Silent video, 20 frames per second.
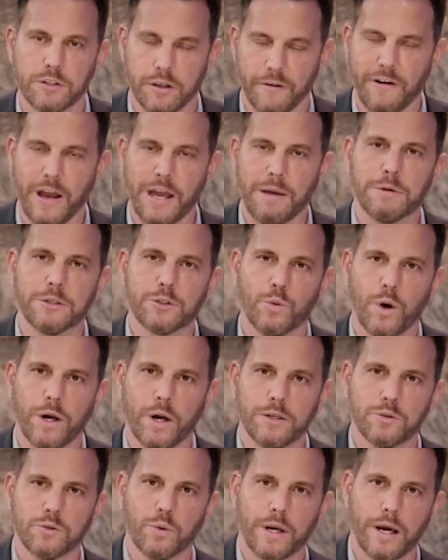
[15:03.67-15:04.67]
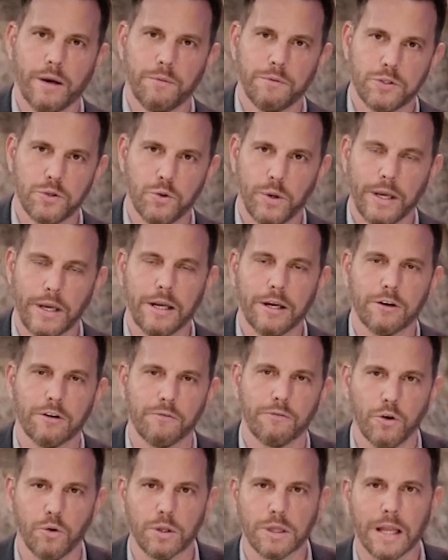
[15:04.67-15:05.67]
The famous one is when I was doing an
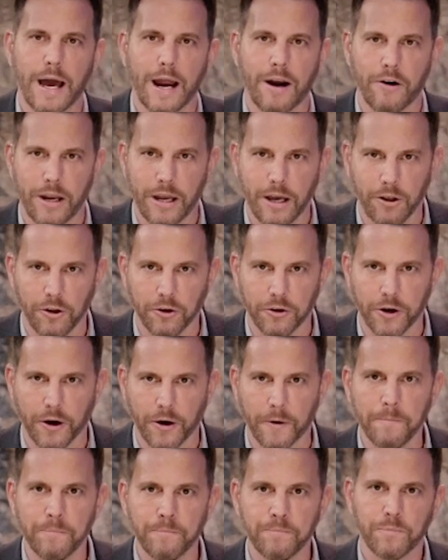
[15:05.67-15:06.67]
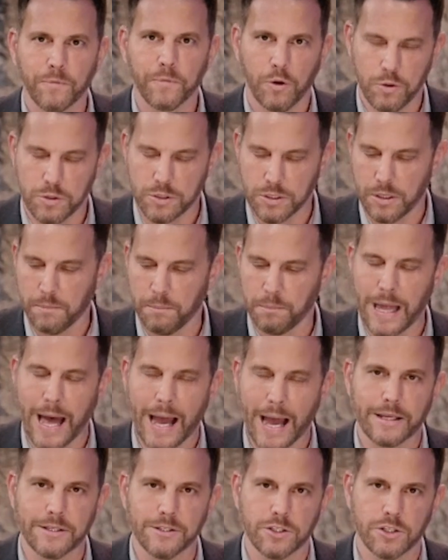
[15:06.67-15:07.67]
interview with Larry Elder, who's a
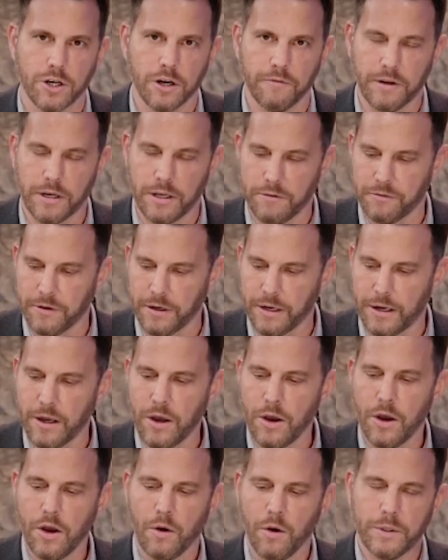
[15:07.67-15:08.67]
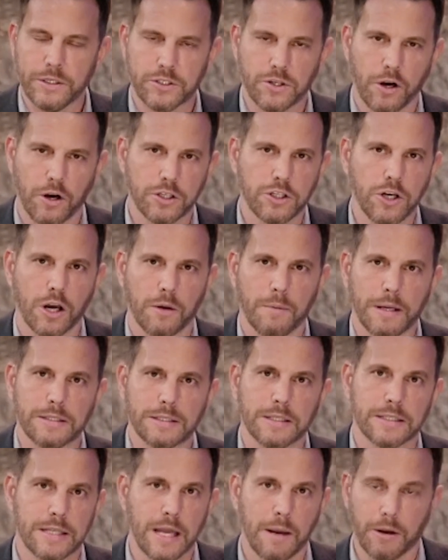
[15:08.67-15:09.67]
black conservative, and we started talking about
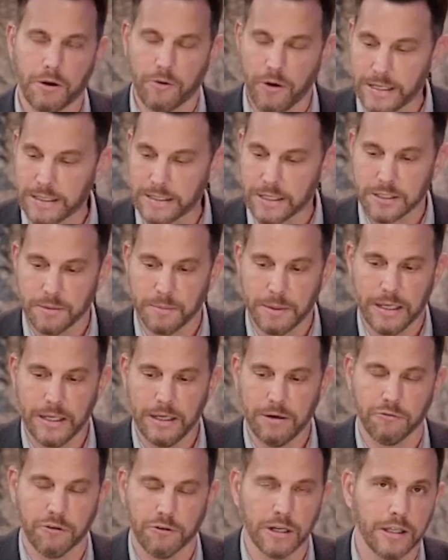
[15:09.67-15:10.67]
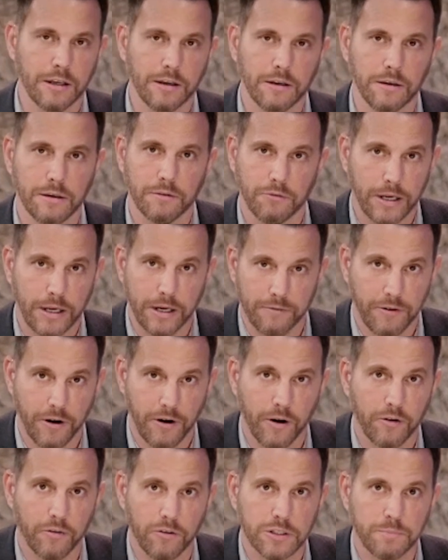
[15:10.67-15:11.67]
systemic racism. And he really, in a
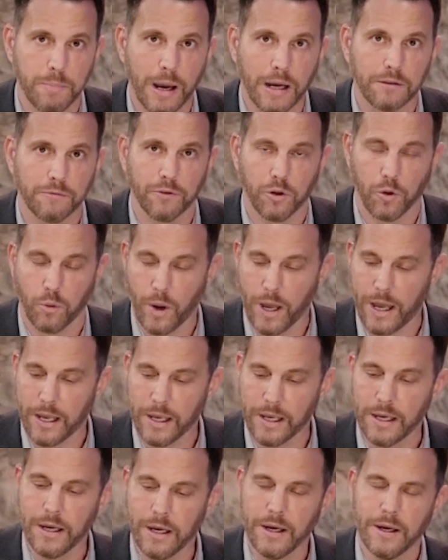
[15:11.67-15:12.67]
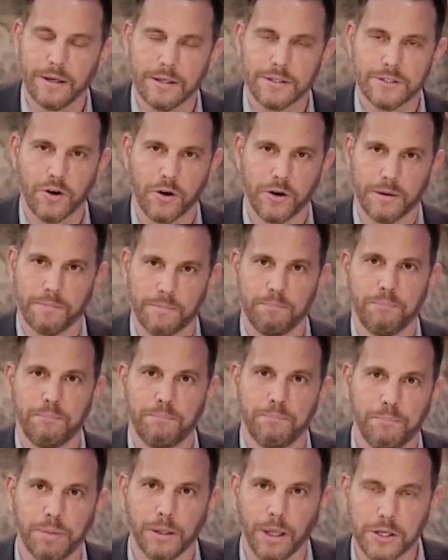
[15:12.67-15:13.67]
very respectful way, started
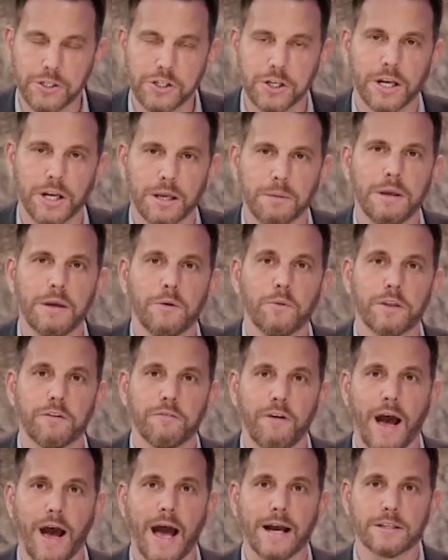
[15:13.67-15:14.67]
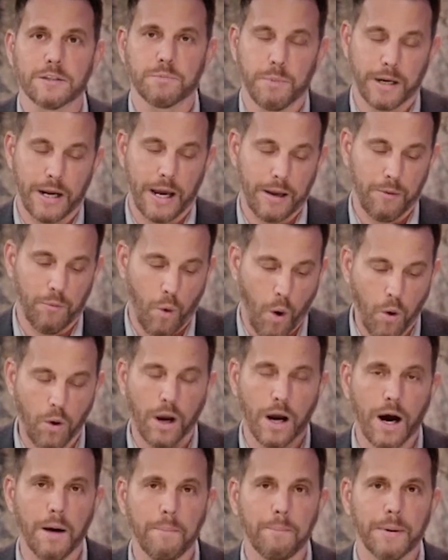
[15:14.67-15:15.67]
bludgeoning me with facts, but I woke
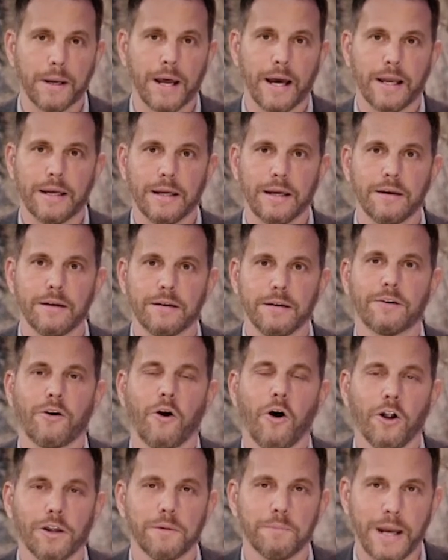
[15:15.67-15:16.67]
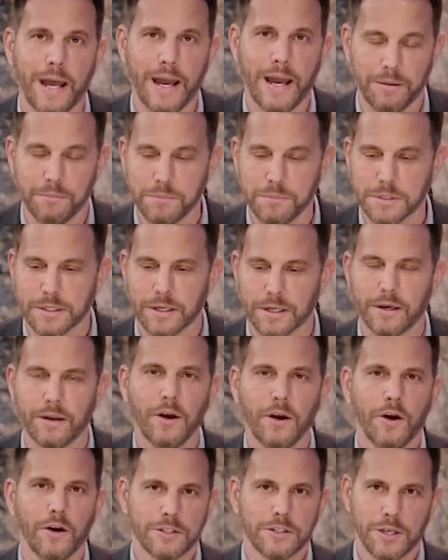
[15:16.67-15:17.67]
up and I didn't call him names. And
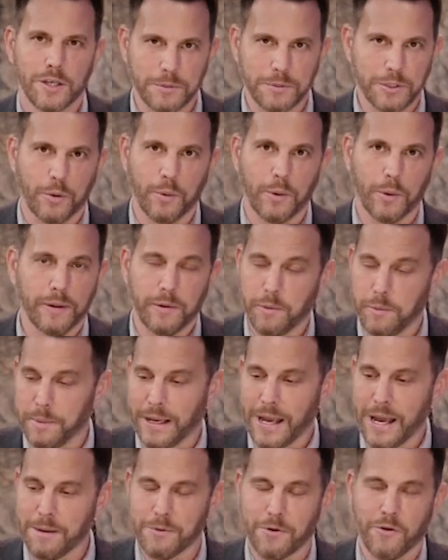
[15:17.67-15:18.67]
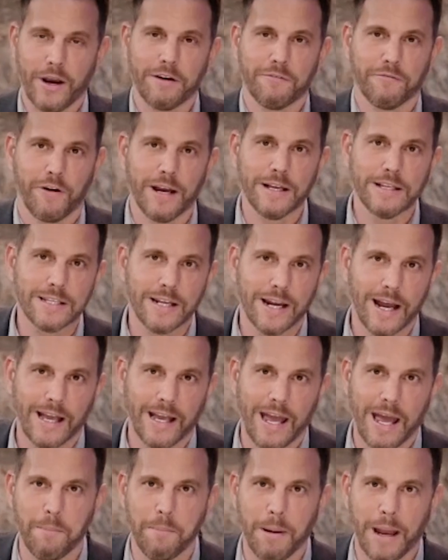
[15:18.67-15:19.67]
subsequently, we became great friends. And I
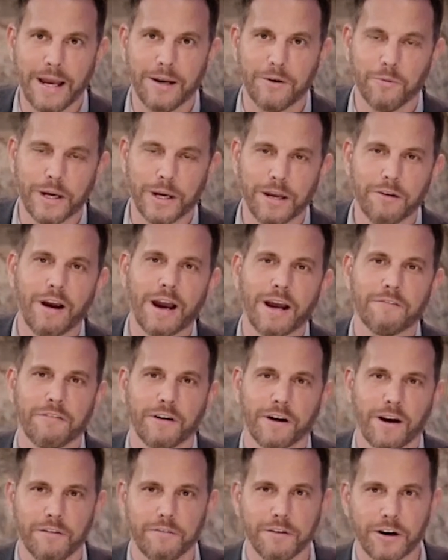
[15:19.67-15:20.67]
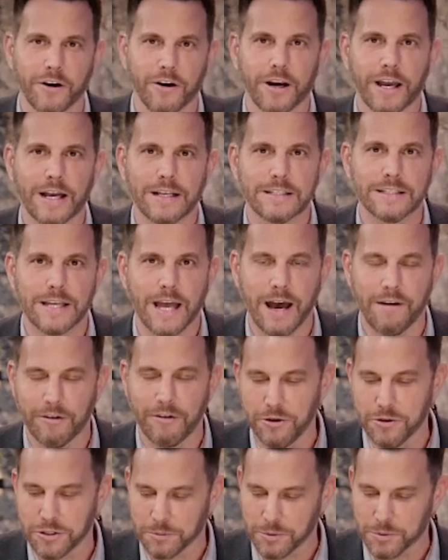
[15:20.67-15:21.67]
campaigned when he ran for governor against Gavin
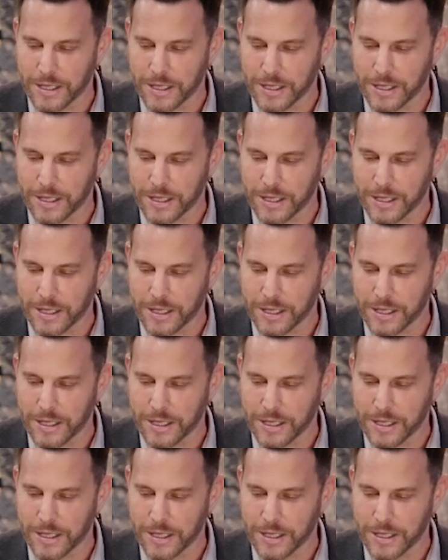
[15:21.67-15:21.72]
Newsom.